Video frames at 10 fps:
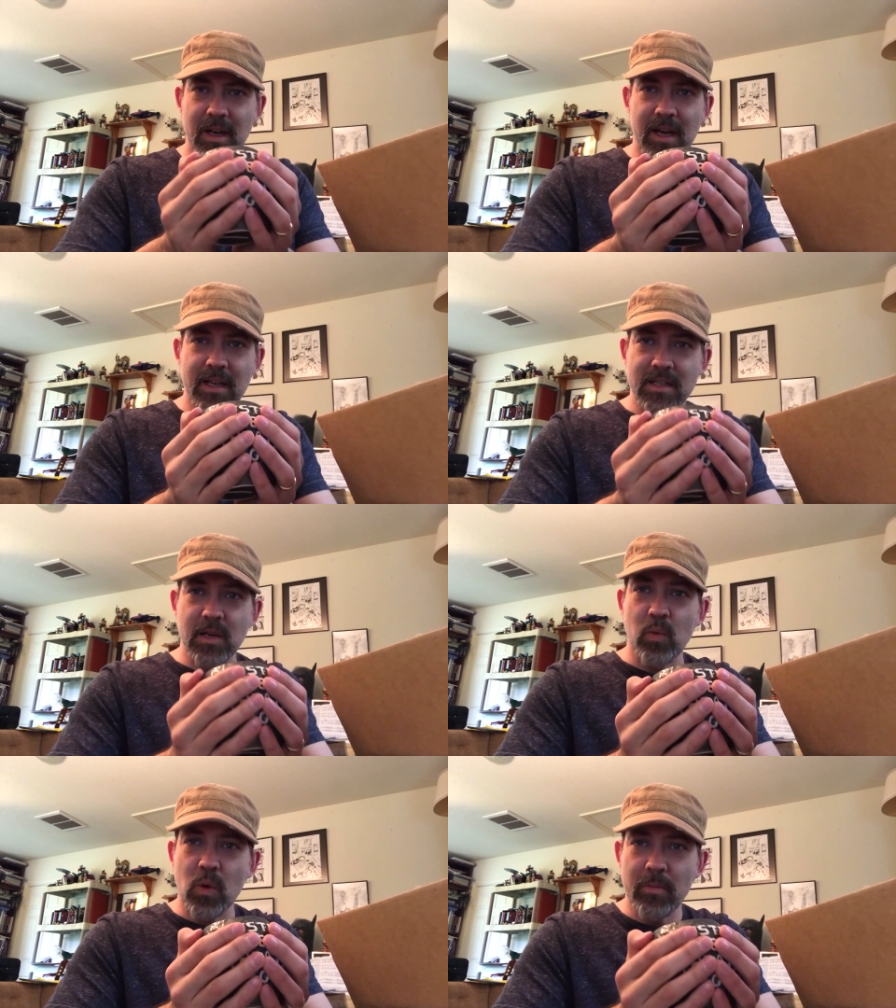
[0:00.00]
I guess
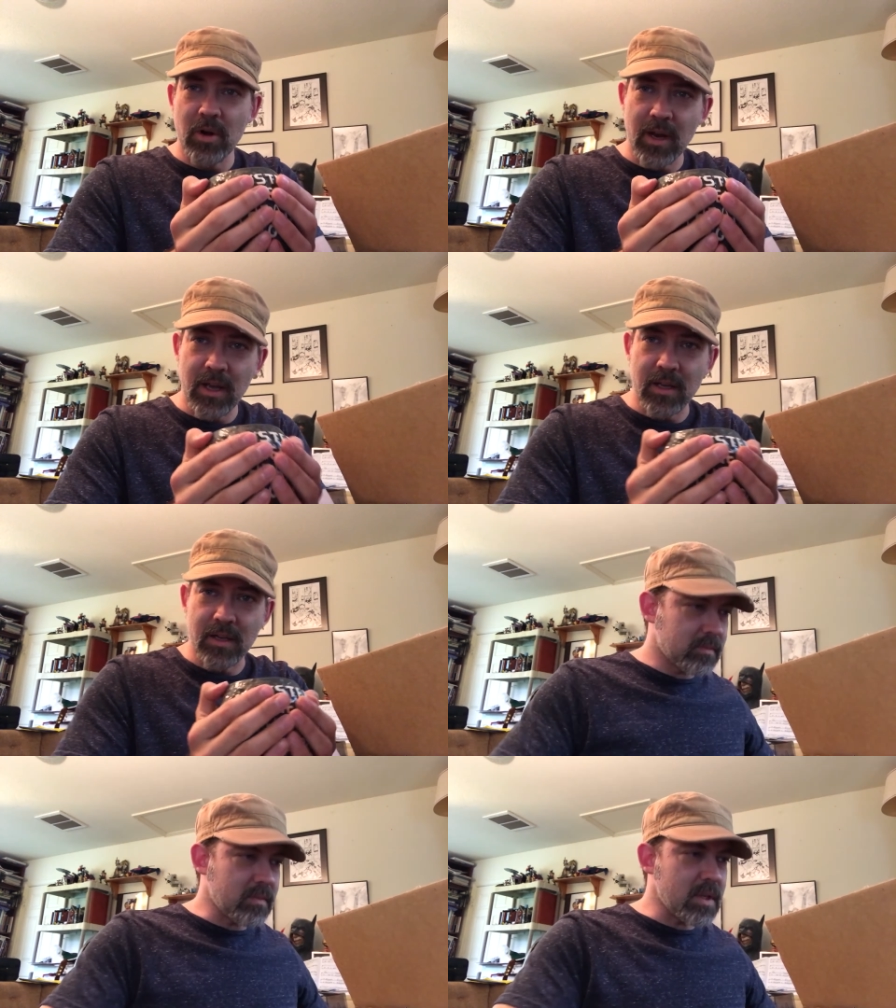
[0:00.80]
can warm your hand.
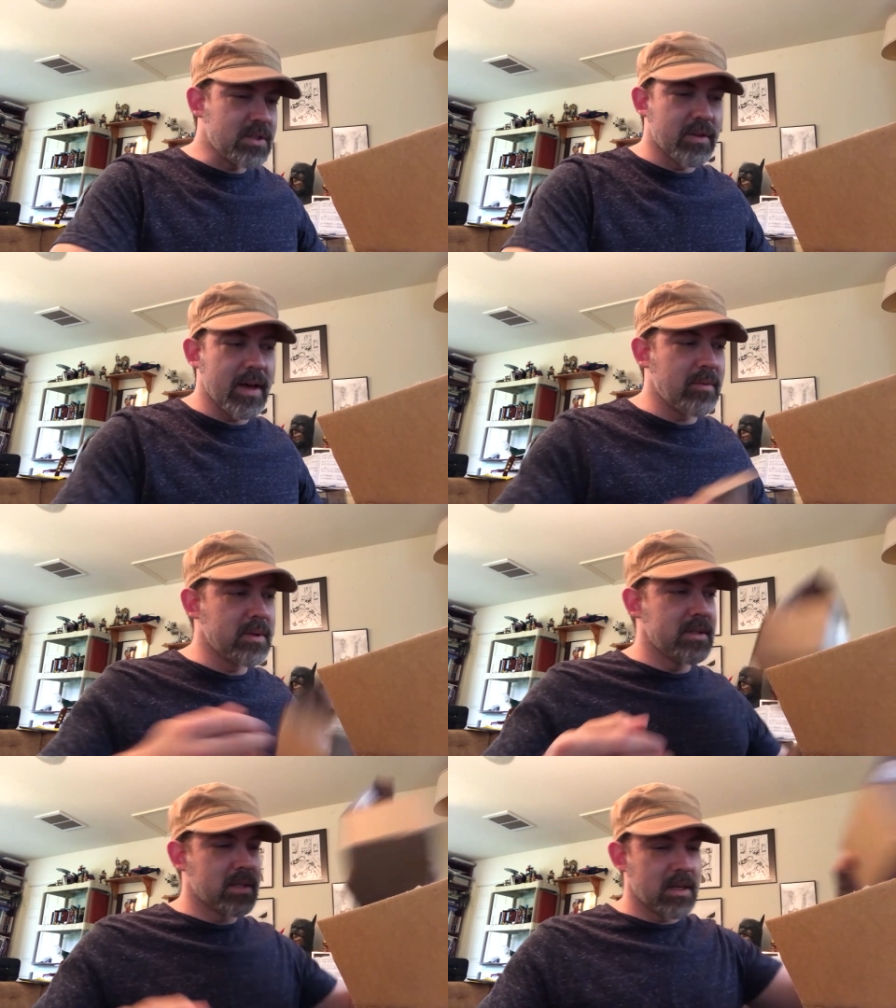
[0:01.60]
So that
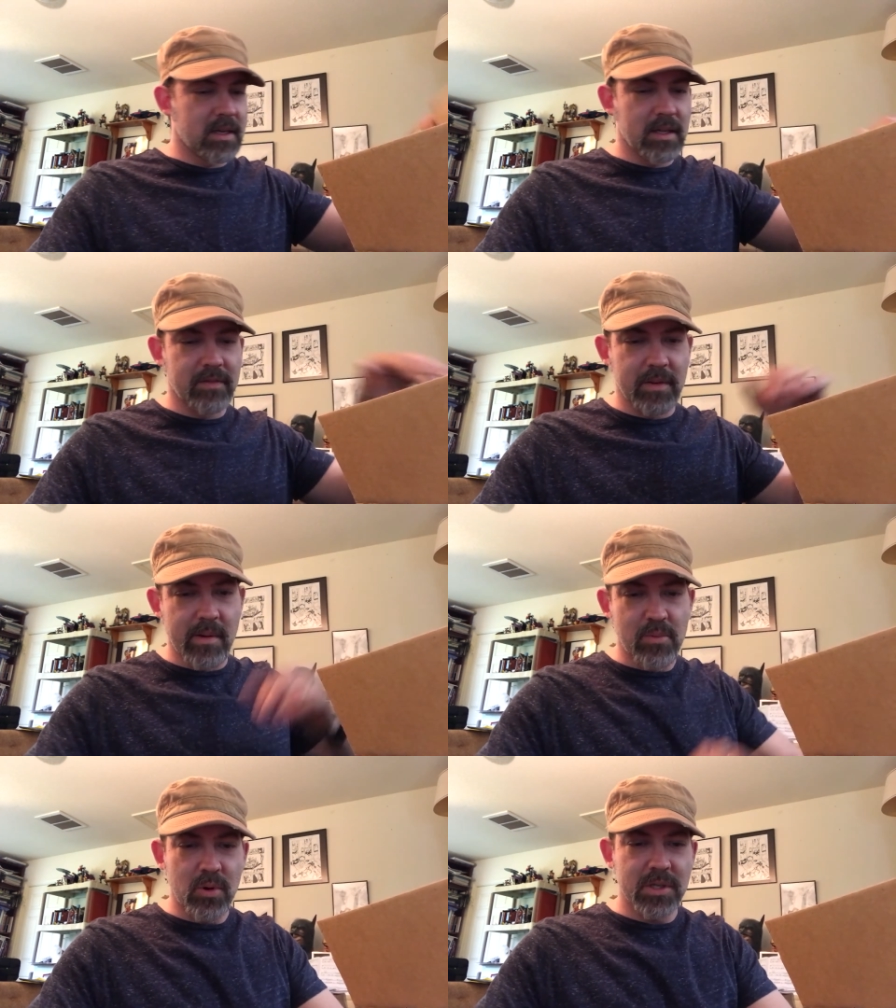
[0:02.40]
was left on
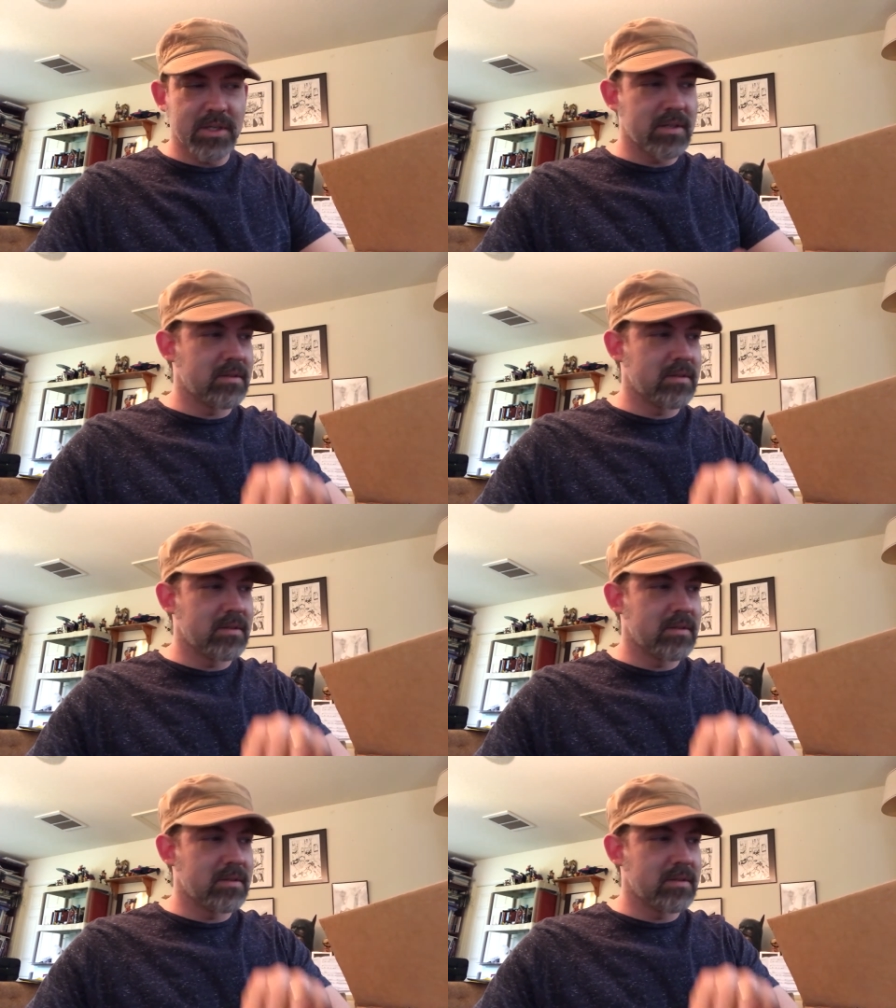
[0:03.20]
my porch.